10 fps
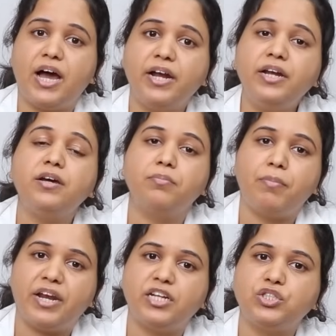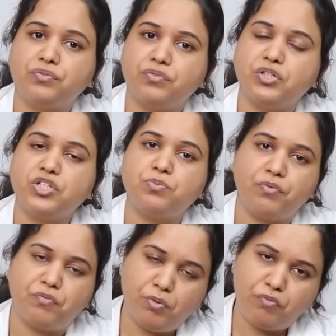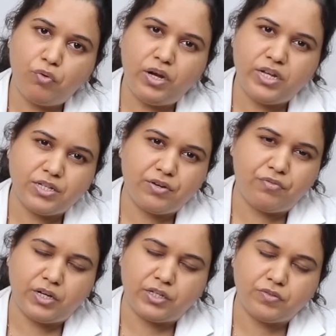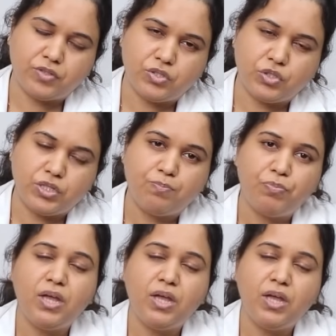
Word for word: and managed first before laser refractive surgery.